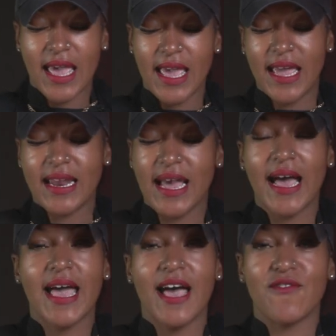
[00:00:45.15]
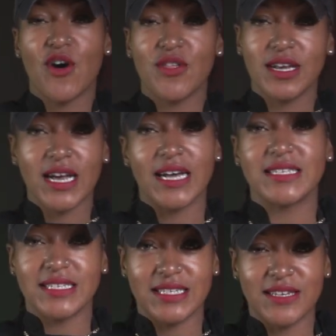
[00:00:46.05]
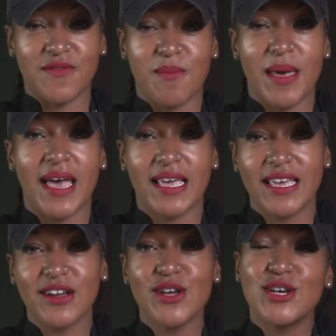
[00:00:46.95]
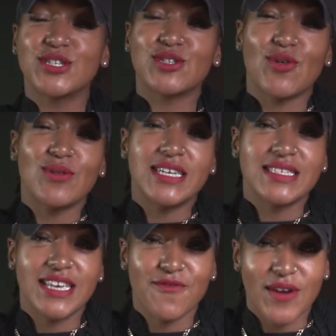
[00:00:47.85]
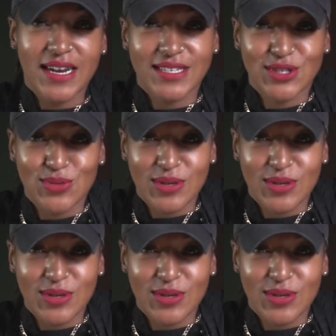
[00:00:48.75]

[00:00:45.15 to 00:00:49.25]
And I have all the contents of the bag here. So let's get right into